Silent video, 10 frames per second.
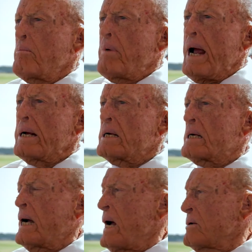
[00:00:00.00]
bank
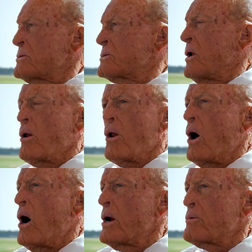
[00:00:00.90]
accounts,
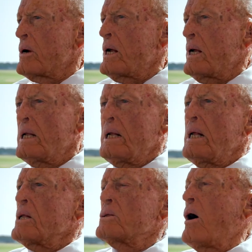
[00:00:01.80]
laundry,
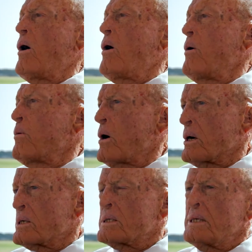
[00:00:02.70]
the whole works.